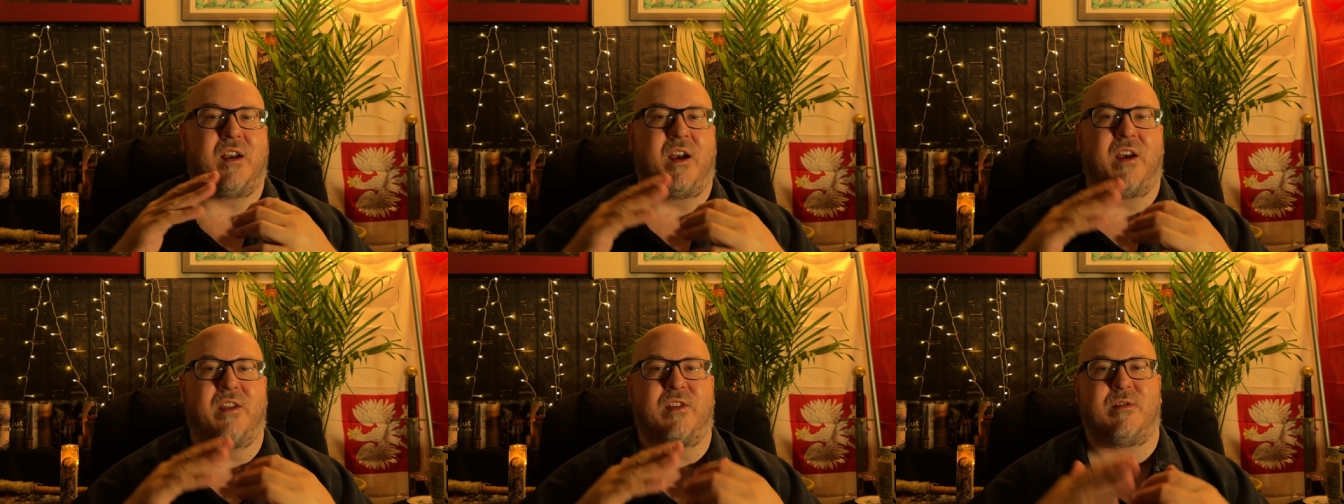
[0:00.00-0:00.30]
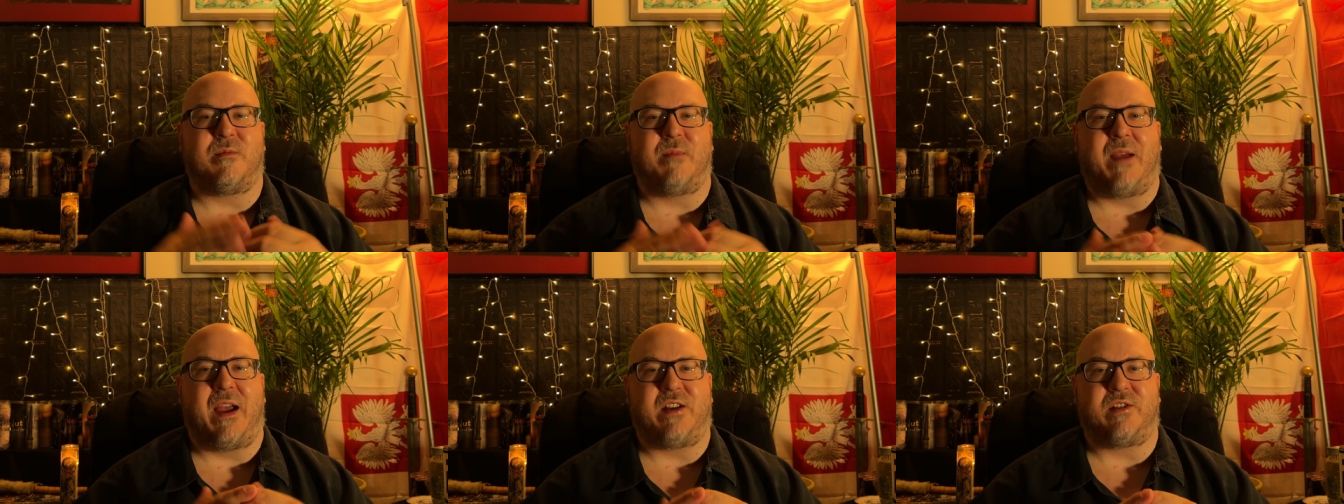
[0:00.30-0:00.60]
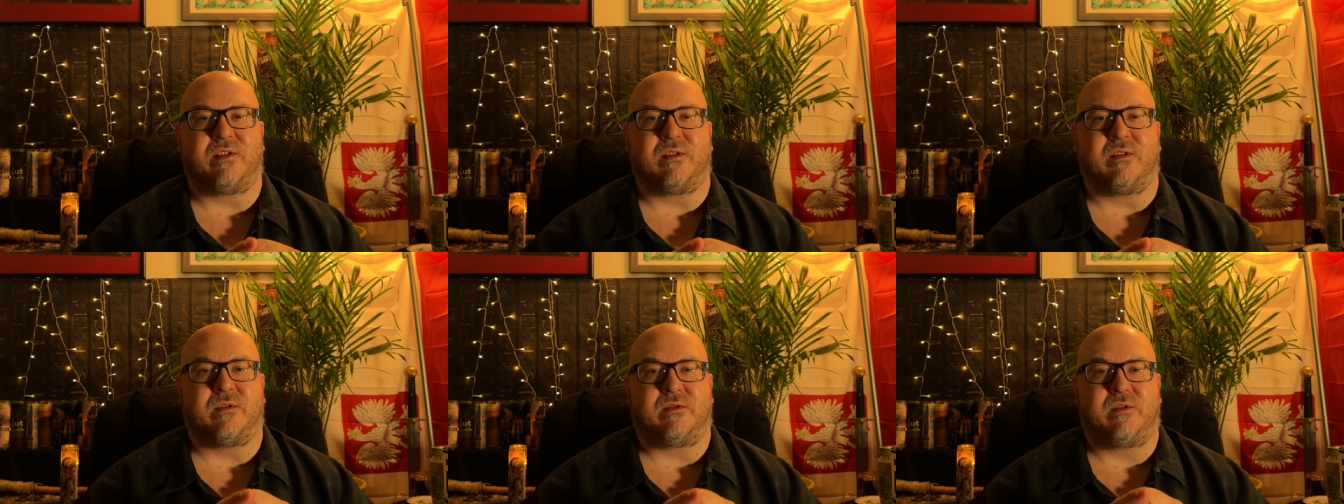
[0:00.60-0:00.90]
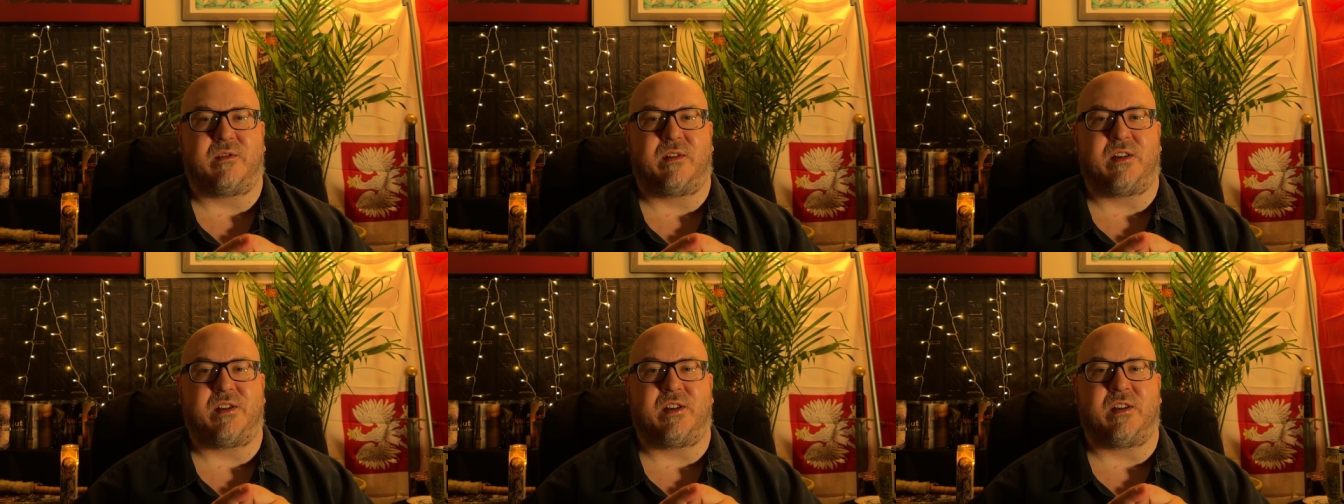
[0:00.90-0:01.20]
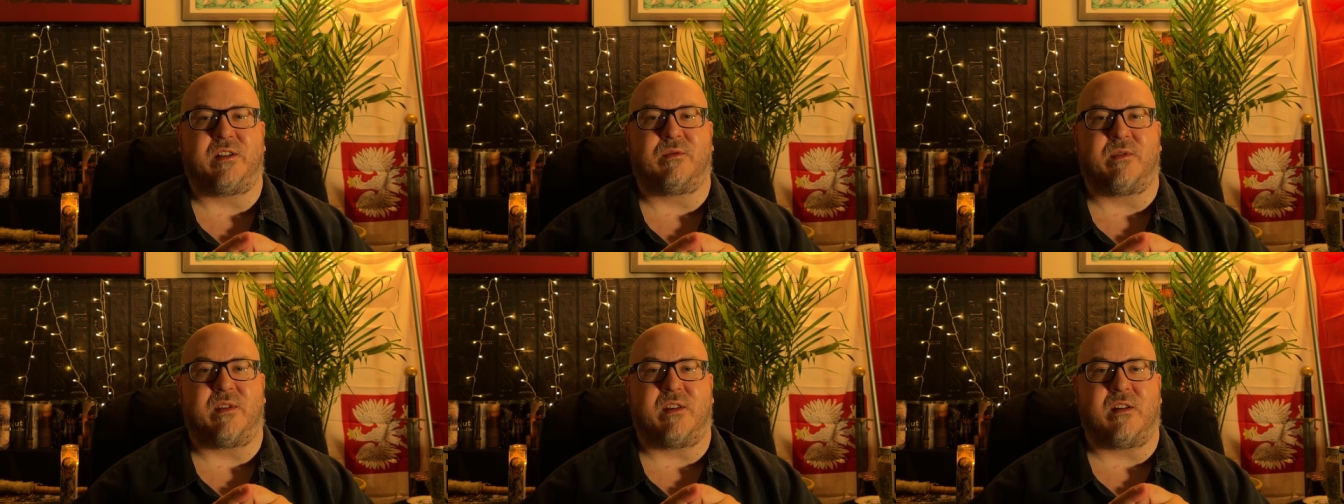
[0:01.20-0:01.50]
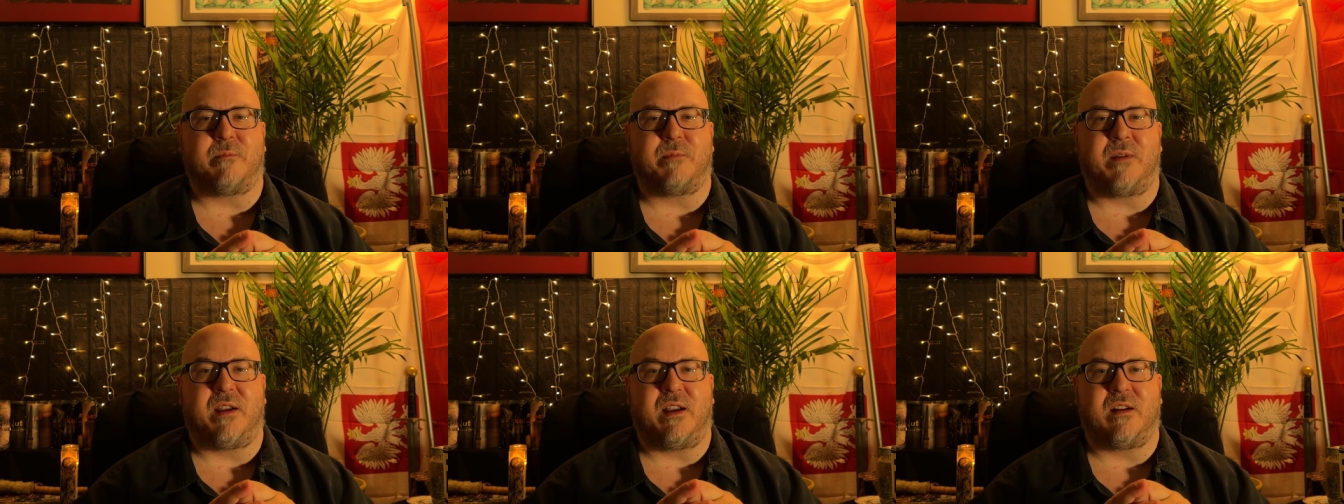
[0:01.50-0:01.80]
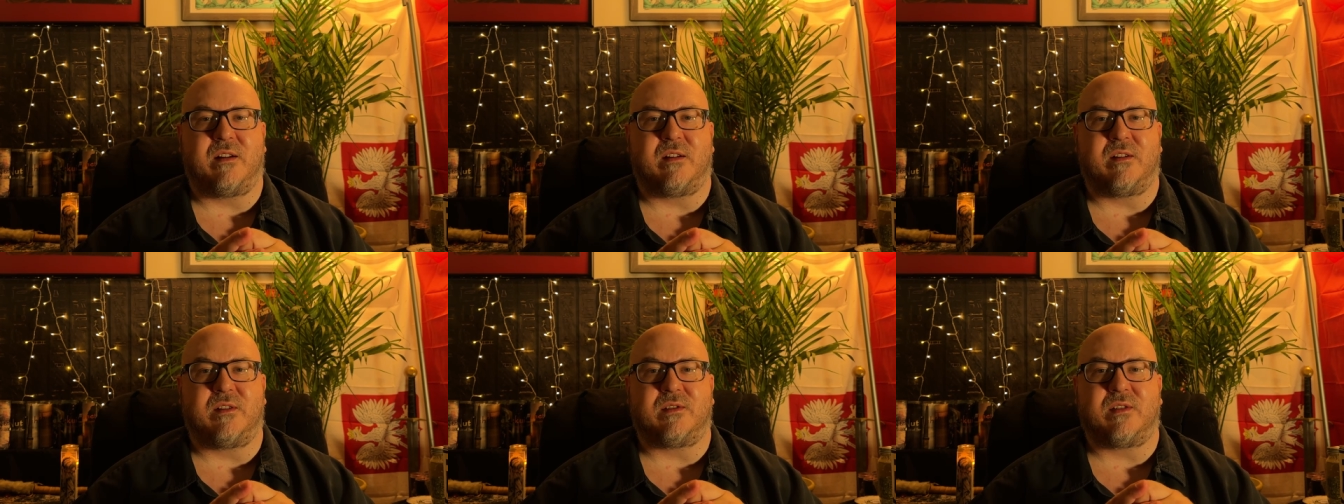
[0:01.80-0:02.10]
other magical traditions with your
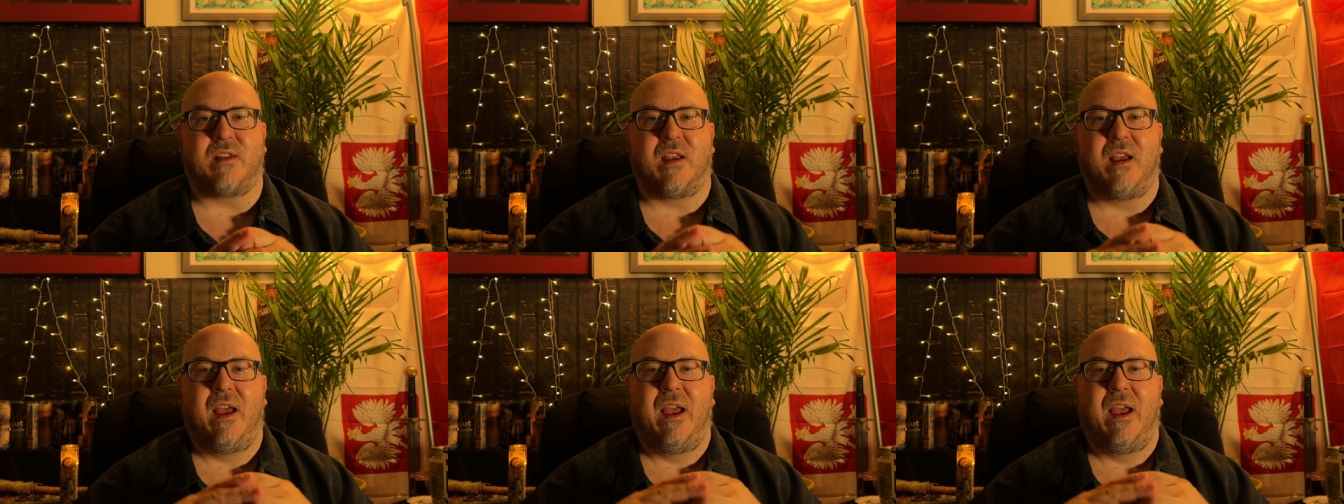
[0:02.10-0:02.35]
peers